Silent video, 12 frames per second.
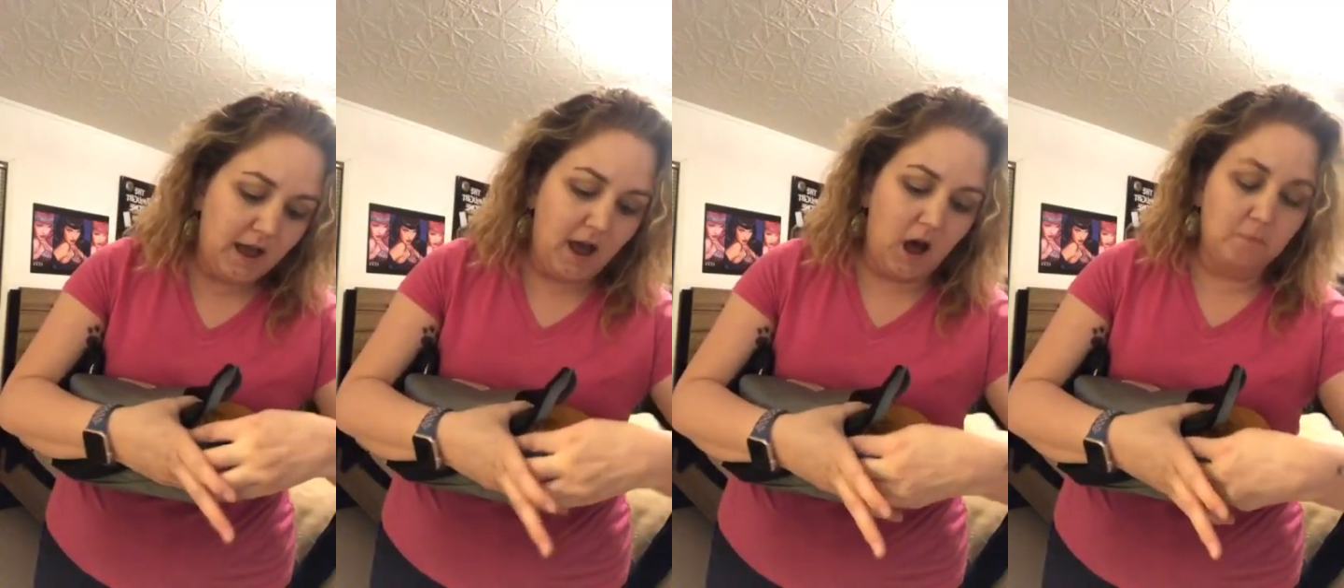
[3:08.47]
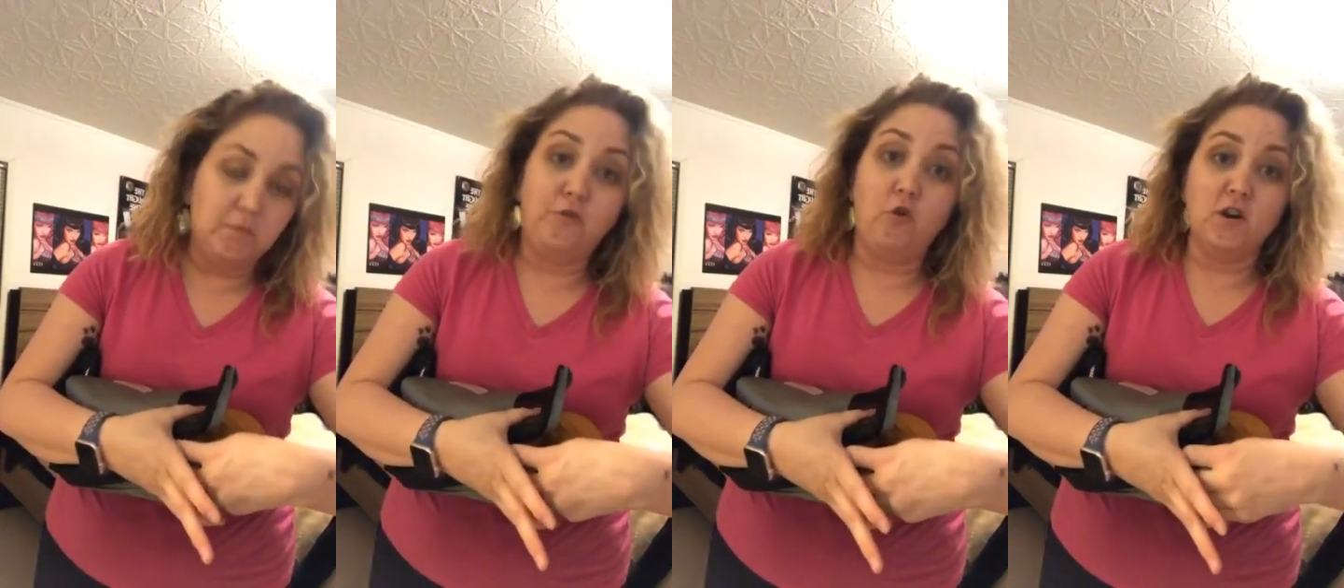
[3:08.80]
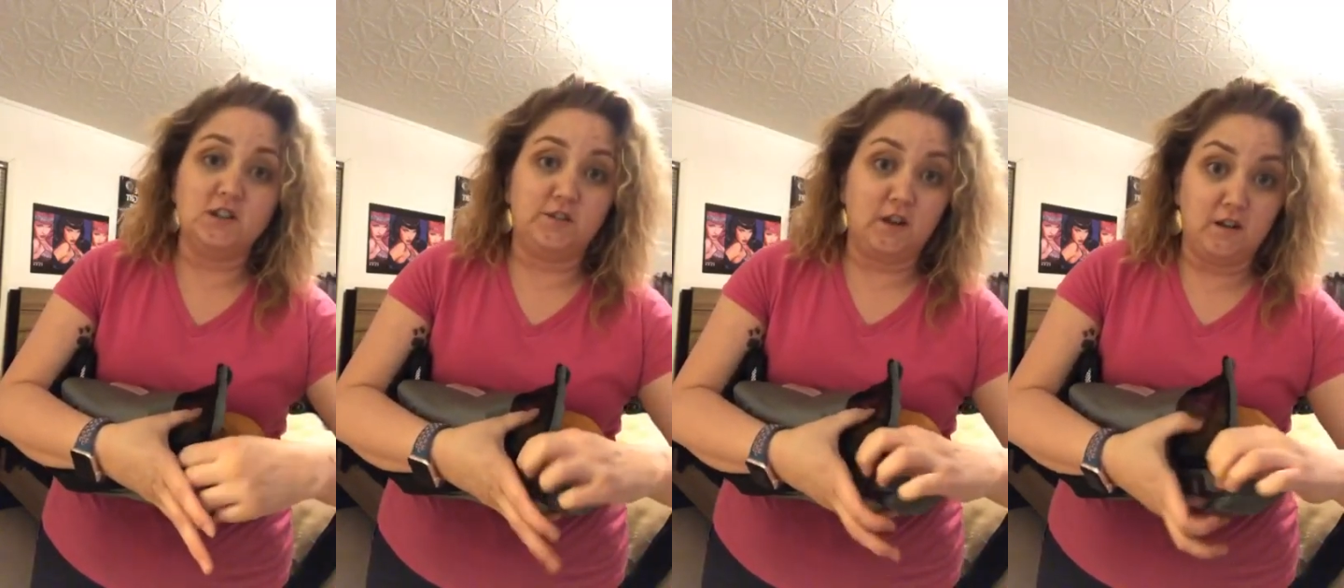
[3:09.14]
um, before
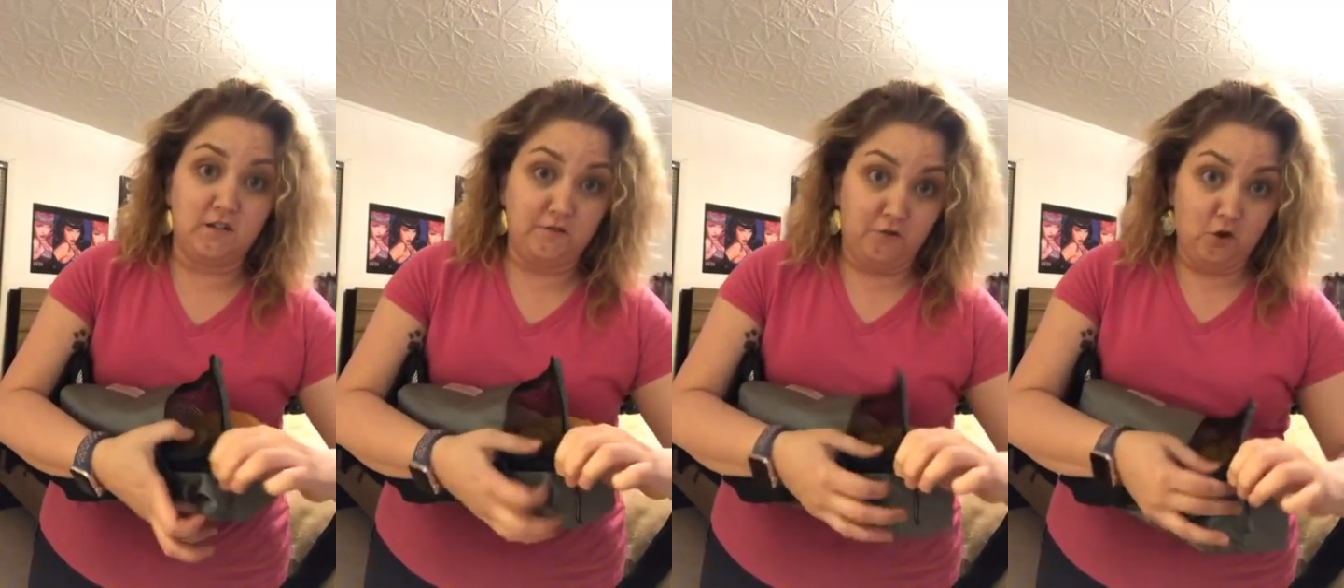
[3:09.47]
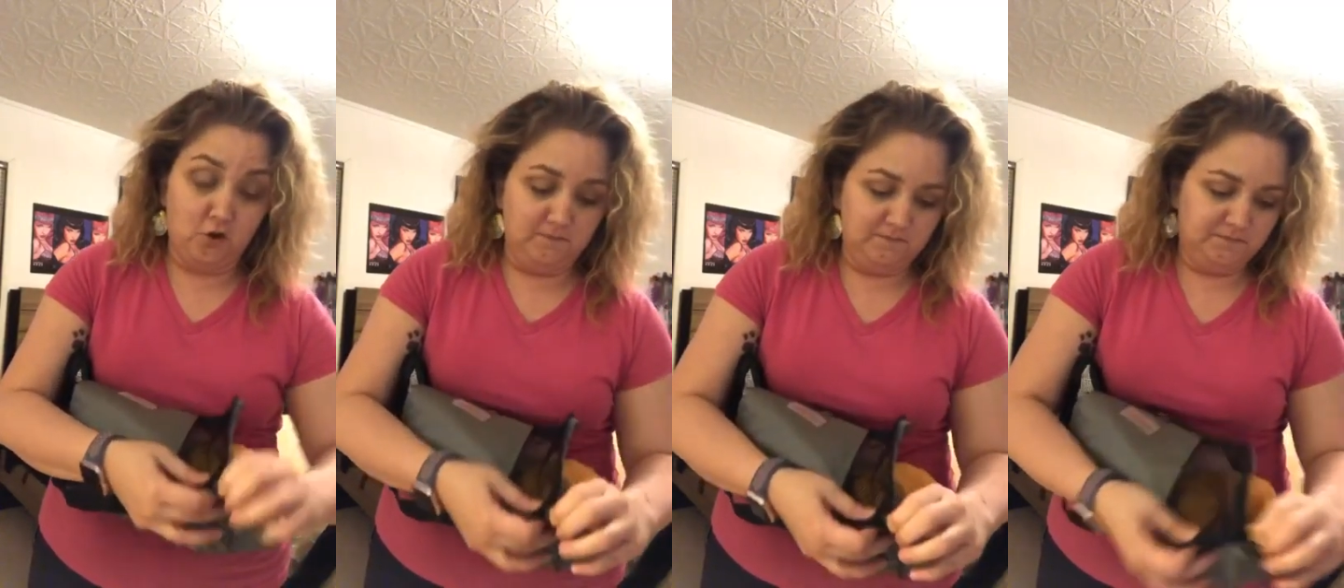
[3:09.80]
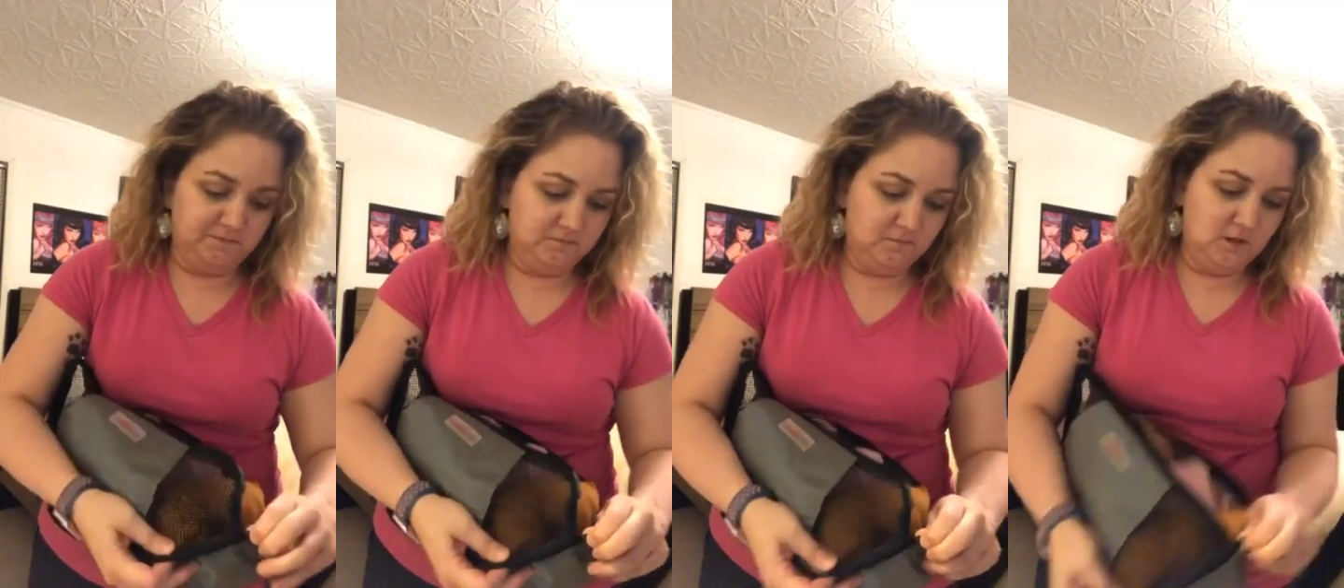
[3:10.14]
it's full.
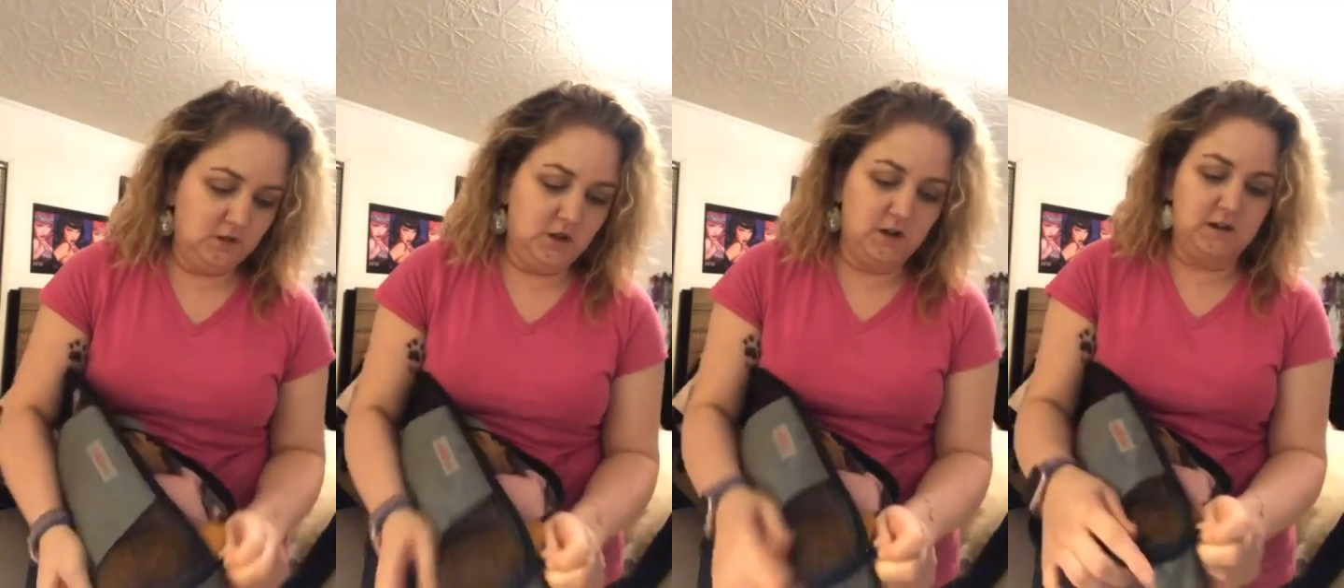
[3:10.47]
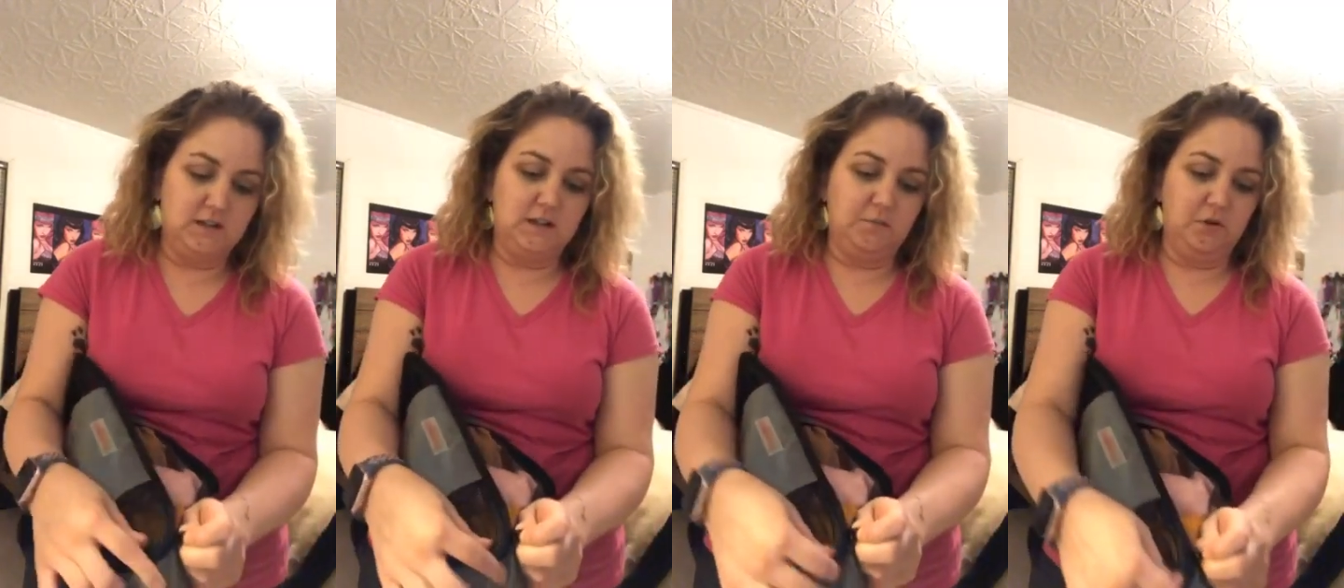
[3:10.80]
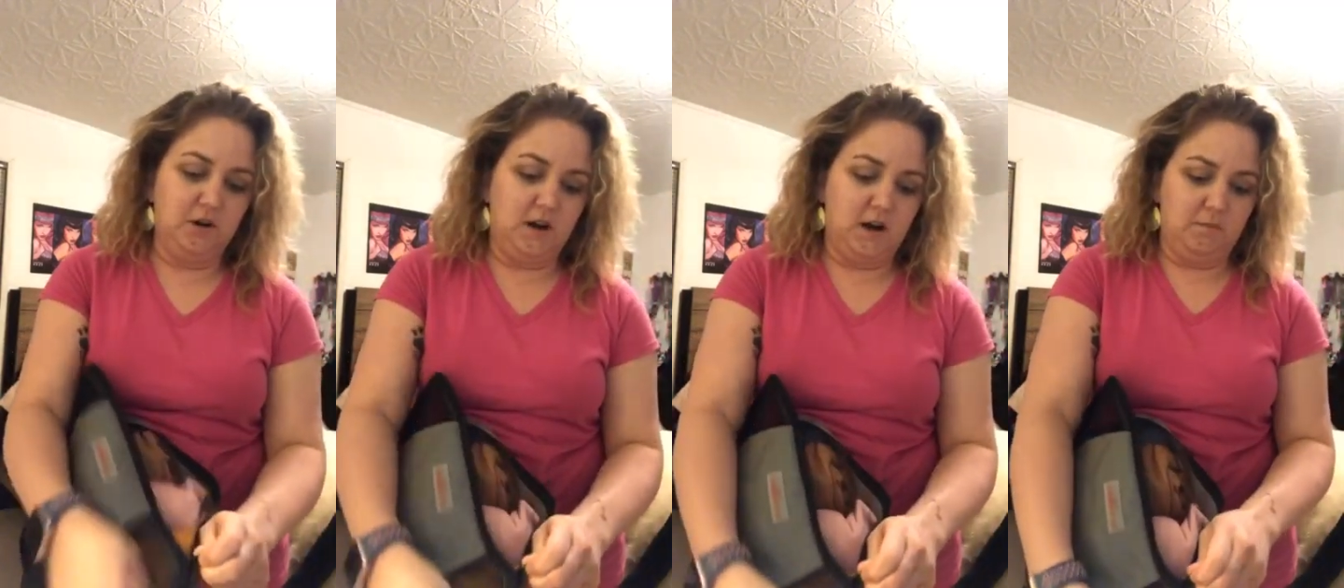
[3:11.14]
So you're gonna zipper
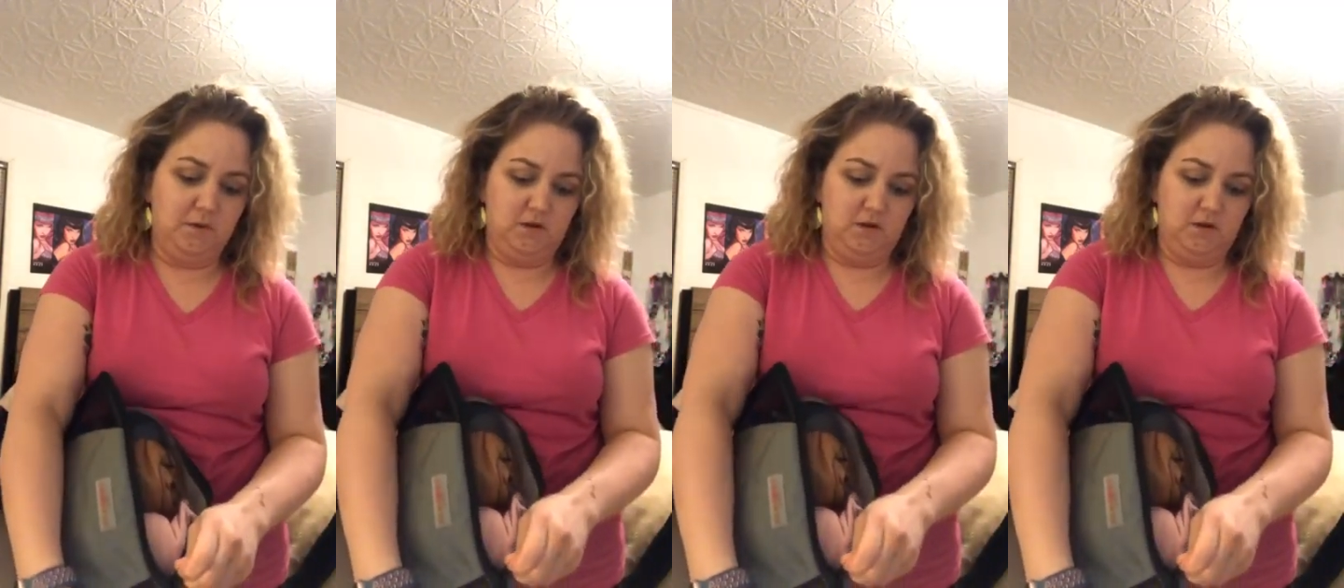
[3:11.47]
it up